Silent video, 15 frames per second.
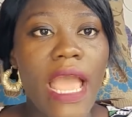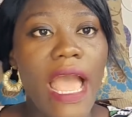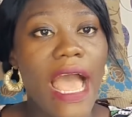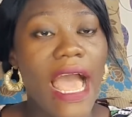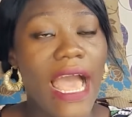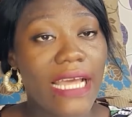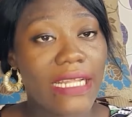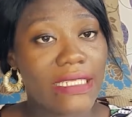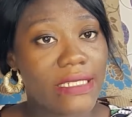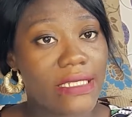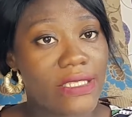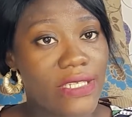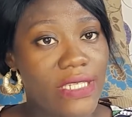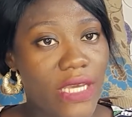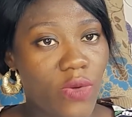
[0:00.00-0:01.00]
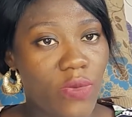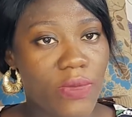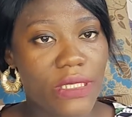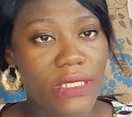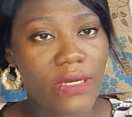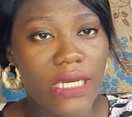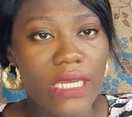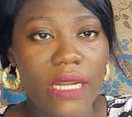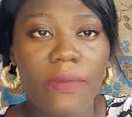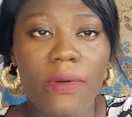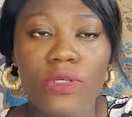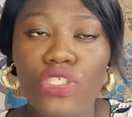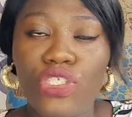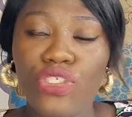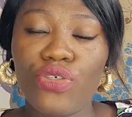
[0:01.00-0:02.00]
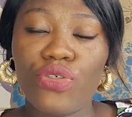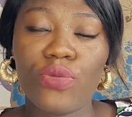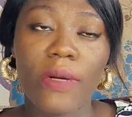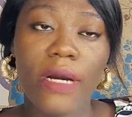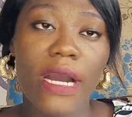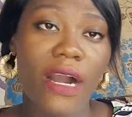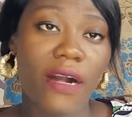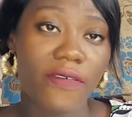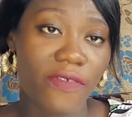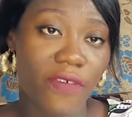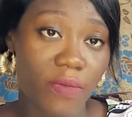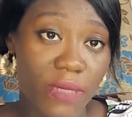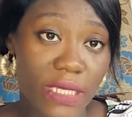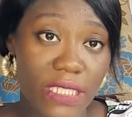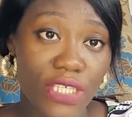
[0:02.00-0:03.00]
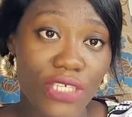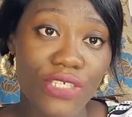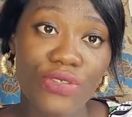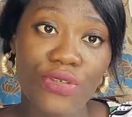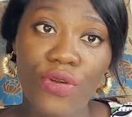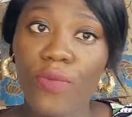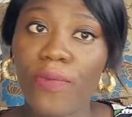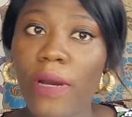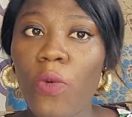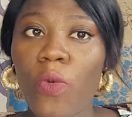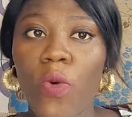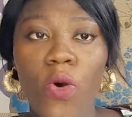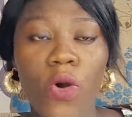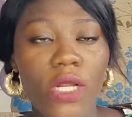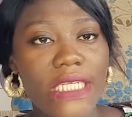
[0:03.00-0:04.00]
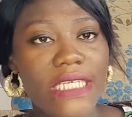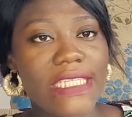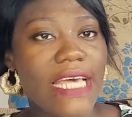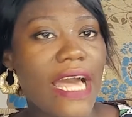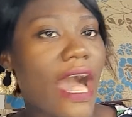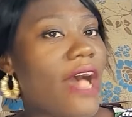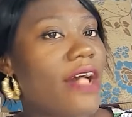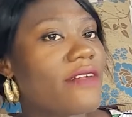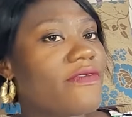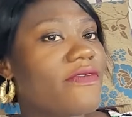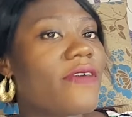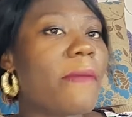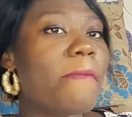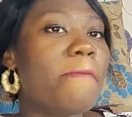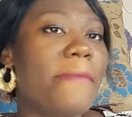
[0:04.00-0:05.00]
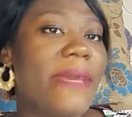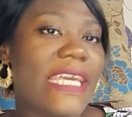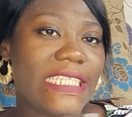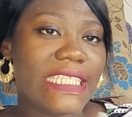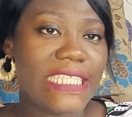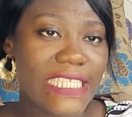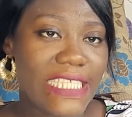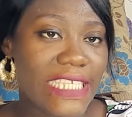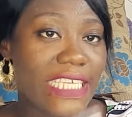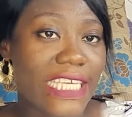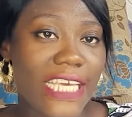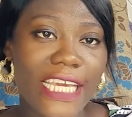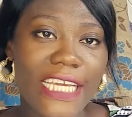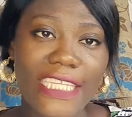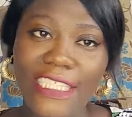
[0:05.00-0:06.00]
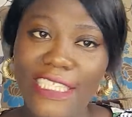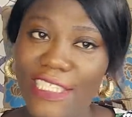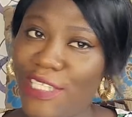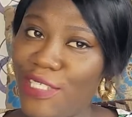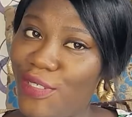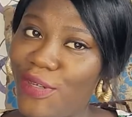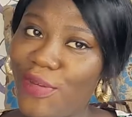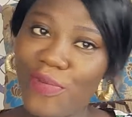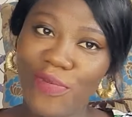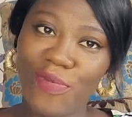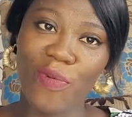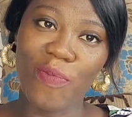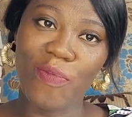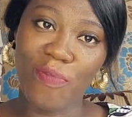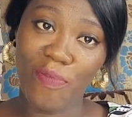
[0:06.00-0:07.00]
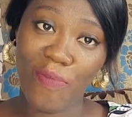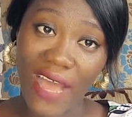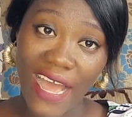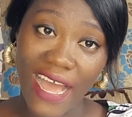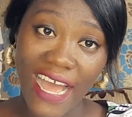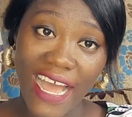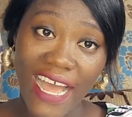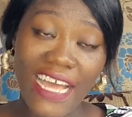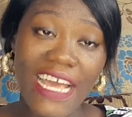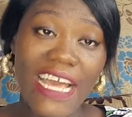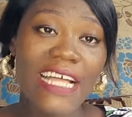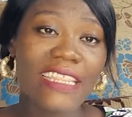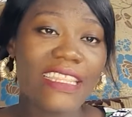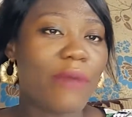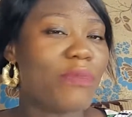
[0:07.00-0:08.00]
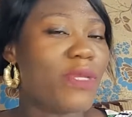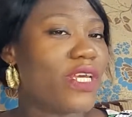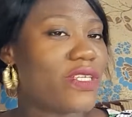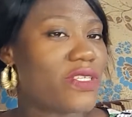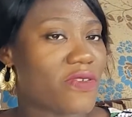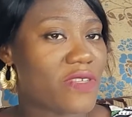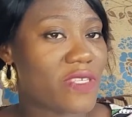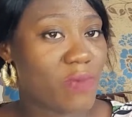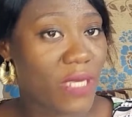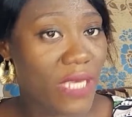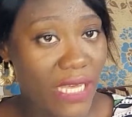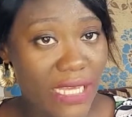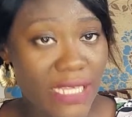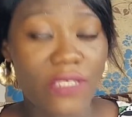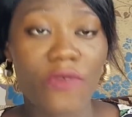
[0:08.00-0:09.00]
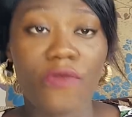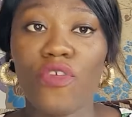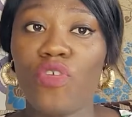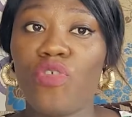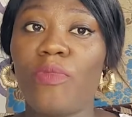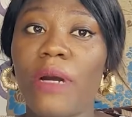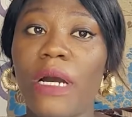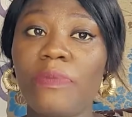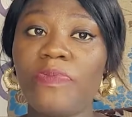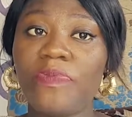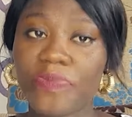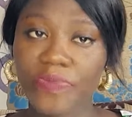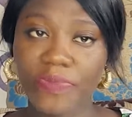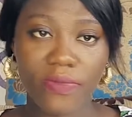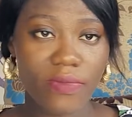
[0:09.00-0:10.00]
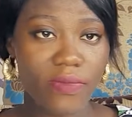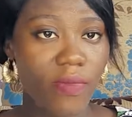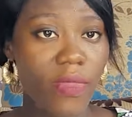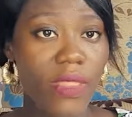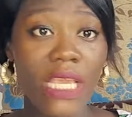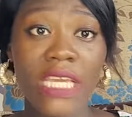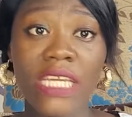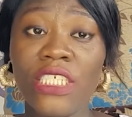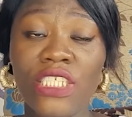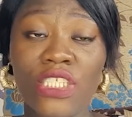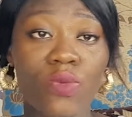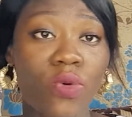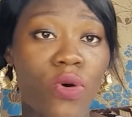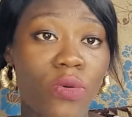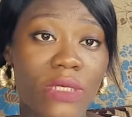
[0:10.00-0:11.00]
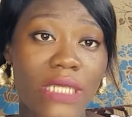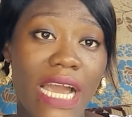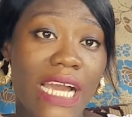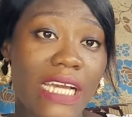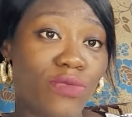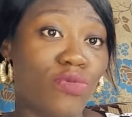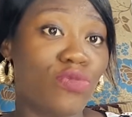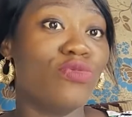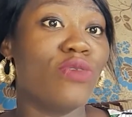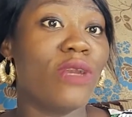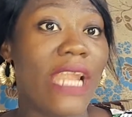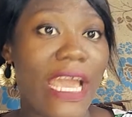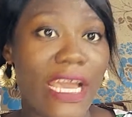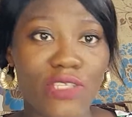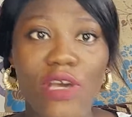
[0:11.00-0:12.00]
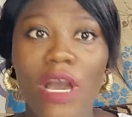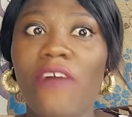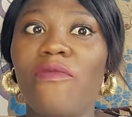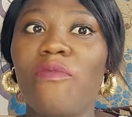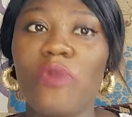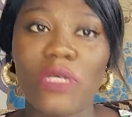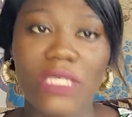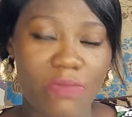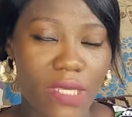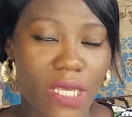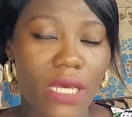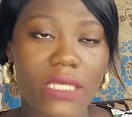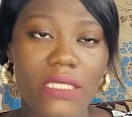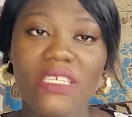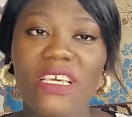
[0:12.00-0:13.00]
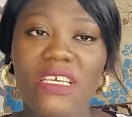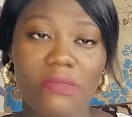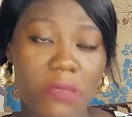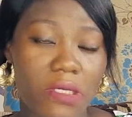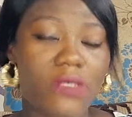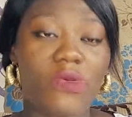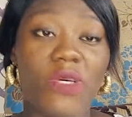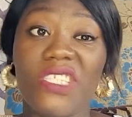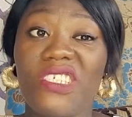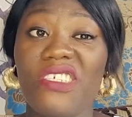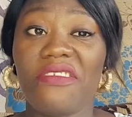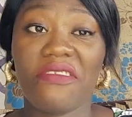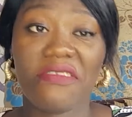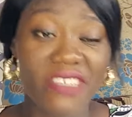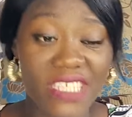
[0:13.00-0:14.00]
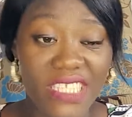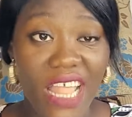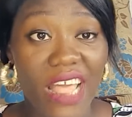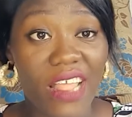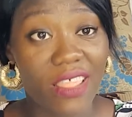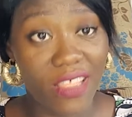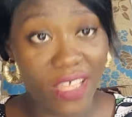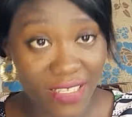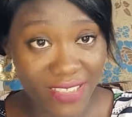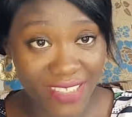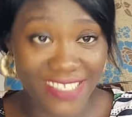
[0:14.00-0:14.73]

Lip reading: and today we'll be talking about the Yoruba alphabet. In Yoruba, we call it alphabeti èdè Yoruba. There are millions of speakers of Yoruba in the world, and we would like to have more speakers. Yes, because we are generous like that.